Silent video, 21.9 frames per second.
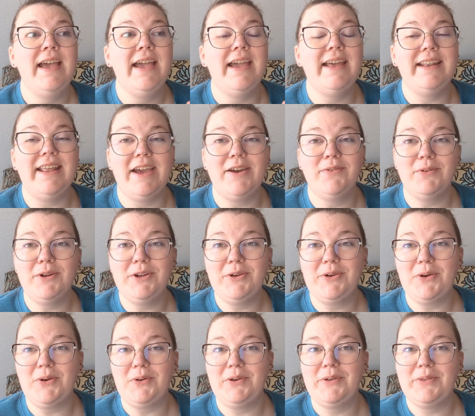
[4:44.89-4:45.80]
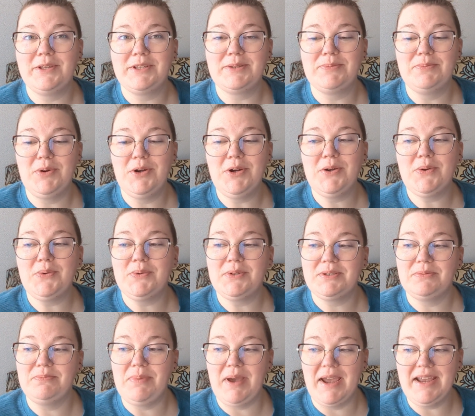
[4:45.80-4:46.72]
And every girl in this book
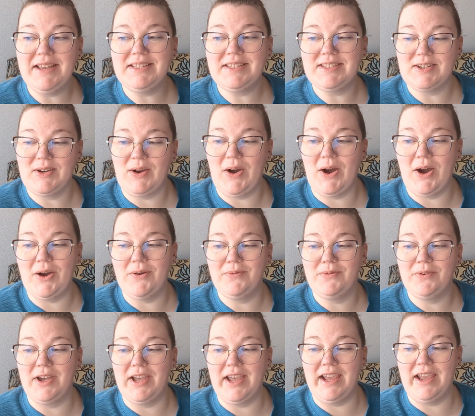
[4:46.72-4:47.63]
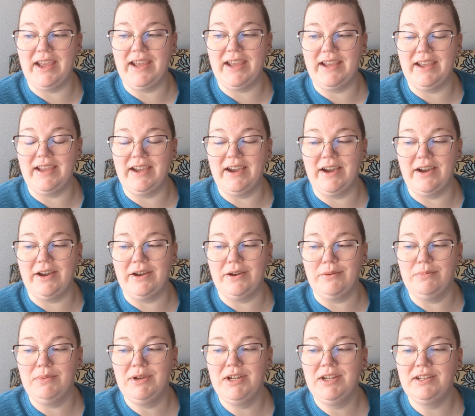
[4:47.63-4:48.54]
was based off a
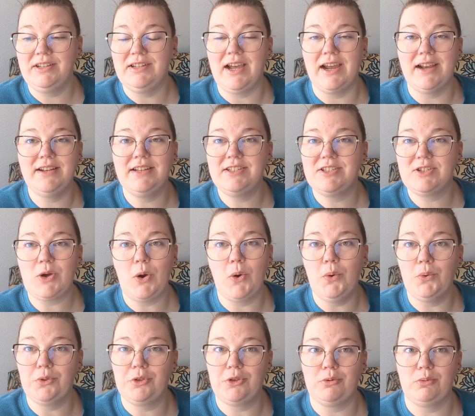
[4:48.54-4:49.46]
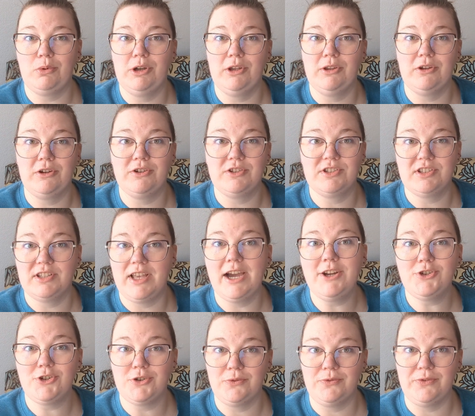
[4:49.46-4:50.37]
90s cult thriller
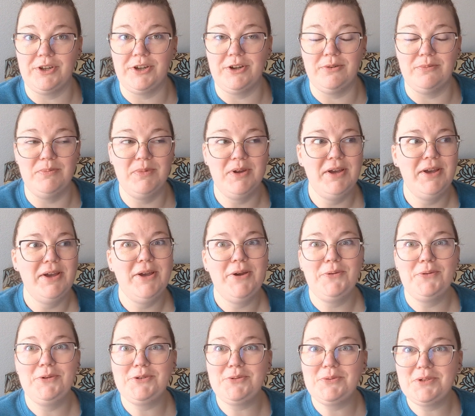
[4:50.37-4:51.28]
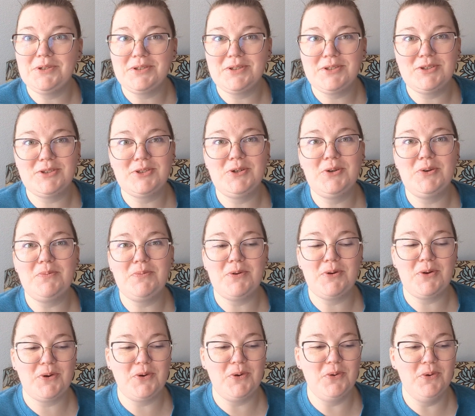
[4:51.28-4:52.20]
slasher film, which was
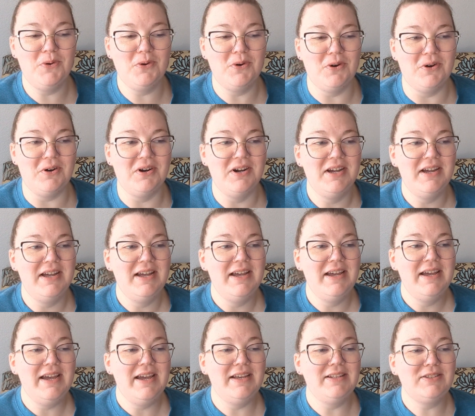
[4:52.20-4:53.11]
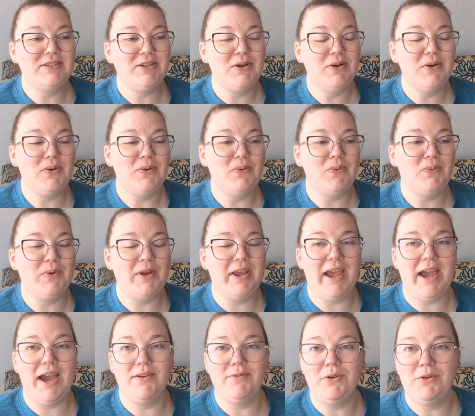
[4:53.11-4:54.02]
super cool. And so we
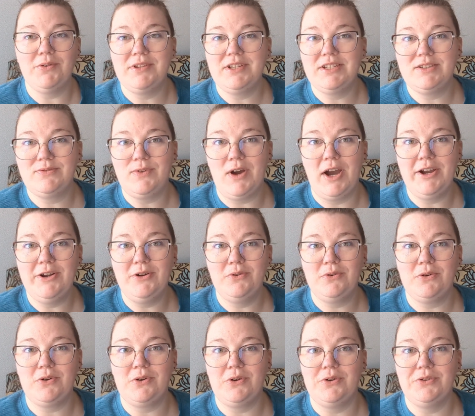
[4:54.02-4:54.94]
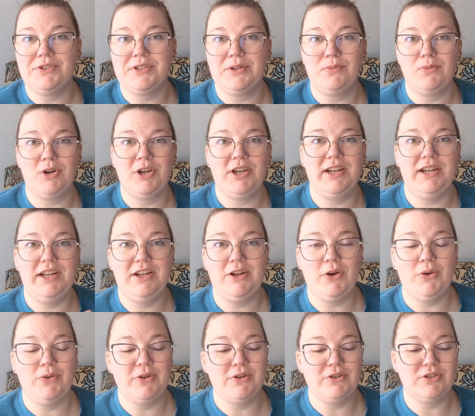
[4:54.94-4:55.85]
have all these final girls and we're getting
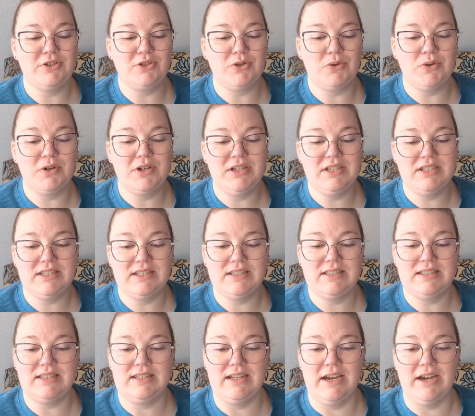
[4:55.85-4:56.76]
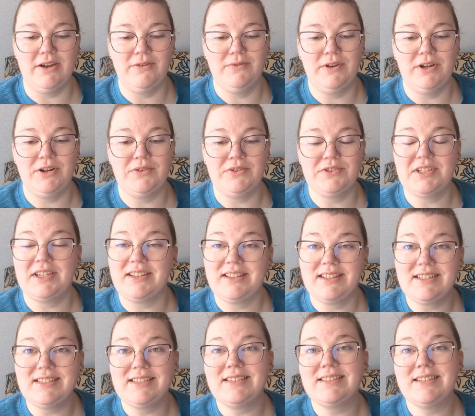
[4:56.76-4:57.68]
all their stories and stuff. And I was like,
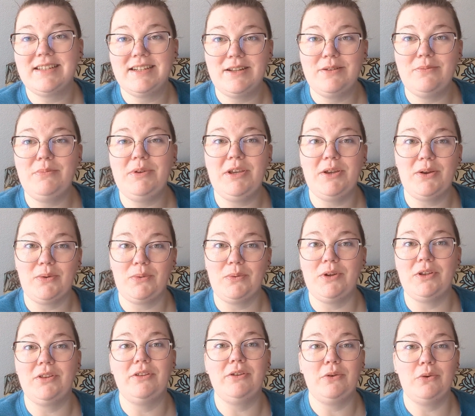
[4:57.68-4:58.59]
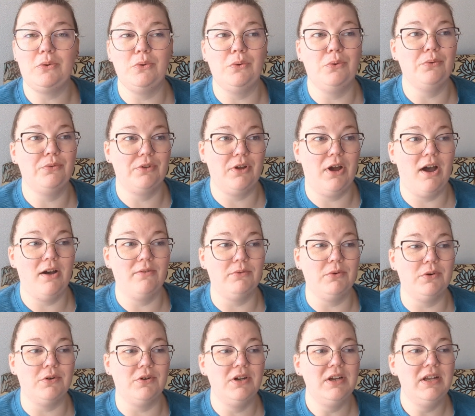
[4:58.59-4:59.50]
this is gonna be a really cool
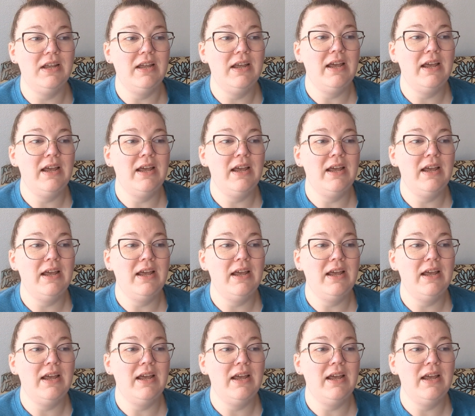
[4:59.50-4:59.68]
novel.